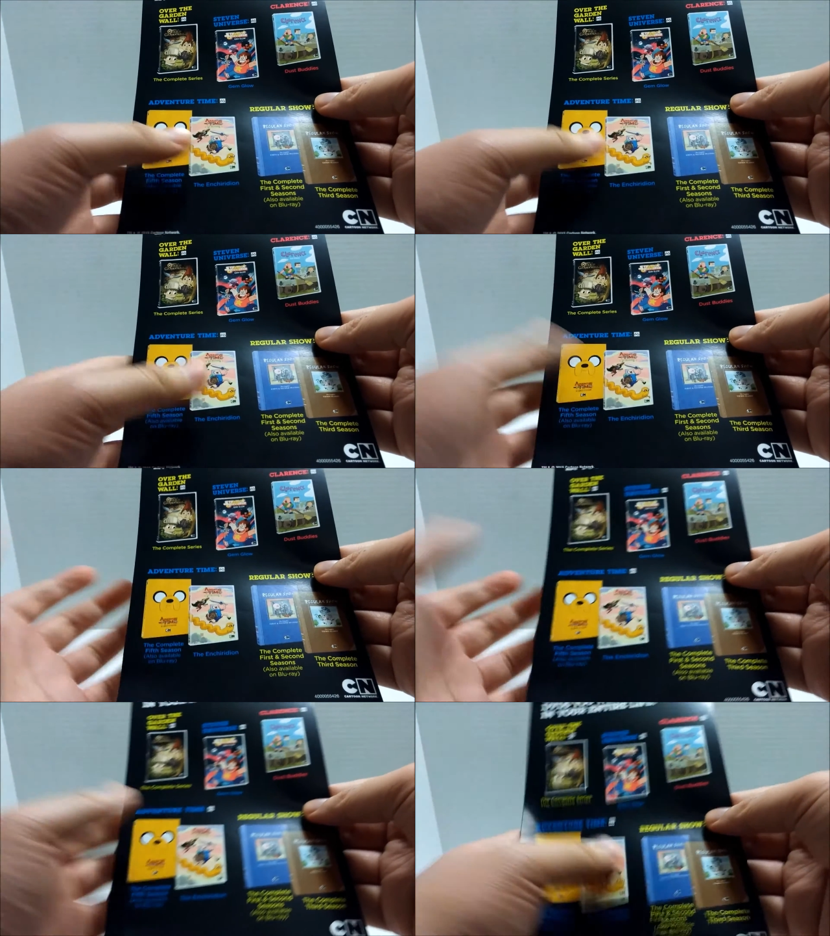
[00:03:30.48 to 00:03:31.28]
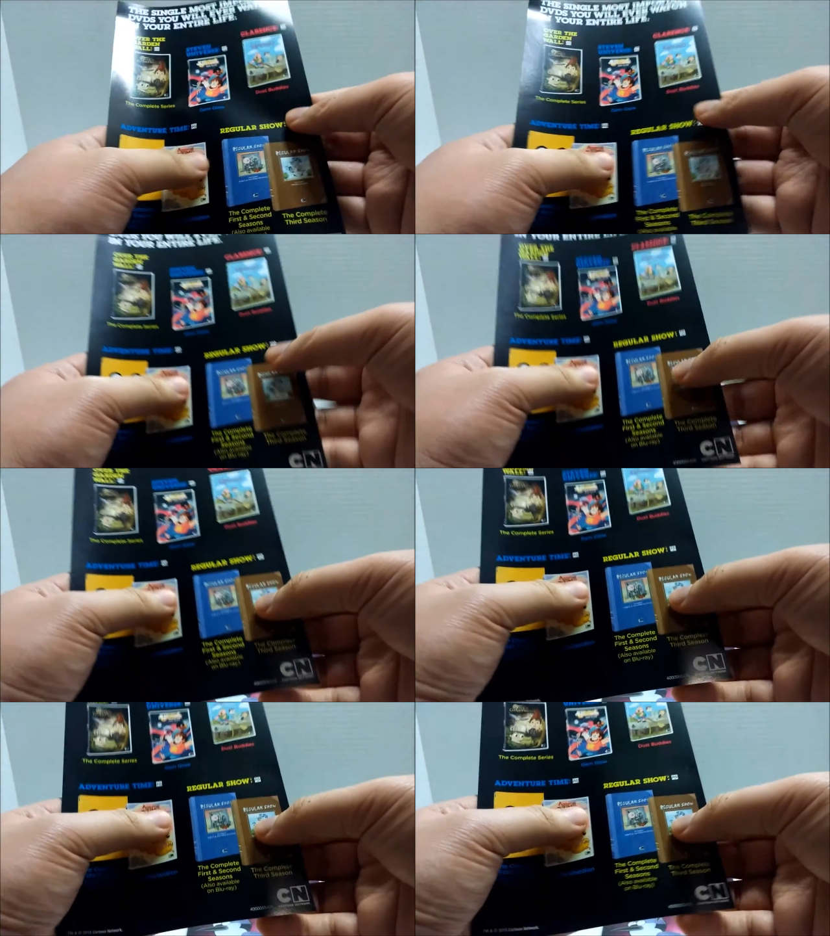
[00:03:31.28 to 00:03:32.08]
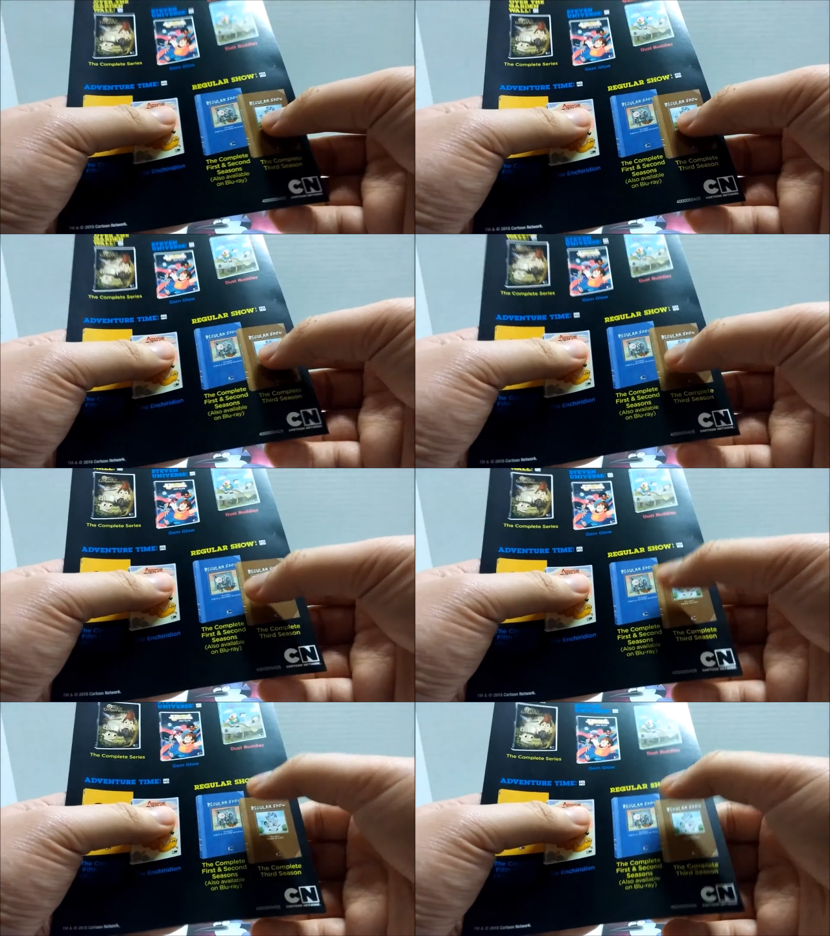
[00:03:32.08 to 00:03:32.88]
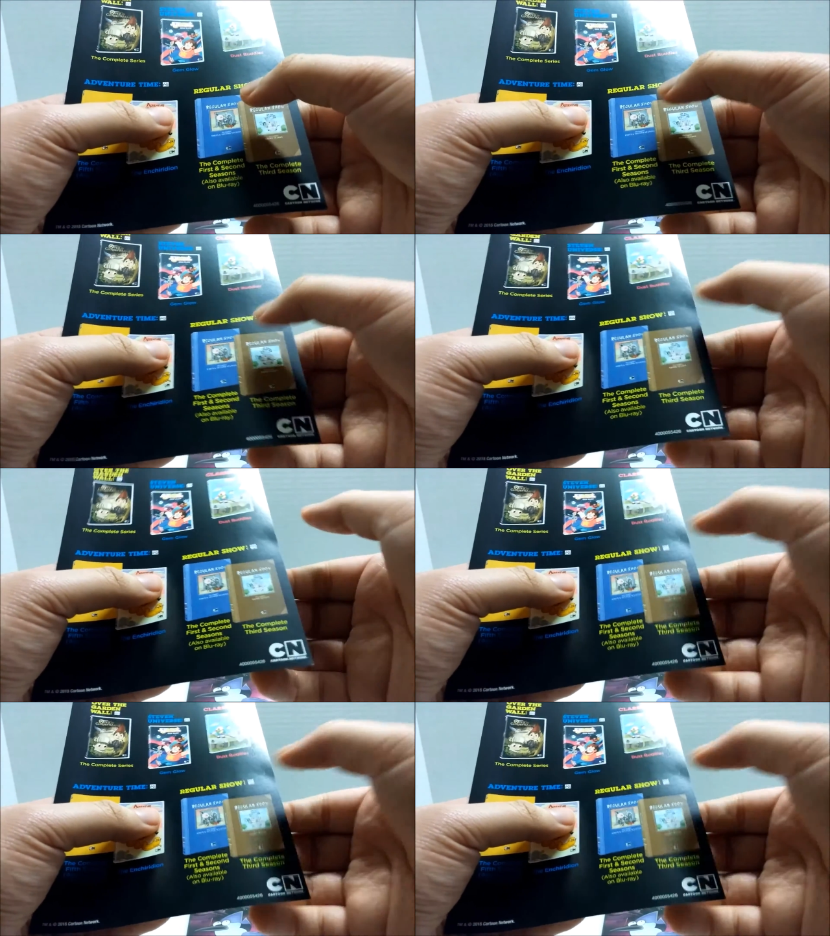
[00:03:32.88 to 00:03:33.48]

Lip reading: (no speaker visible)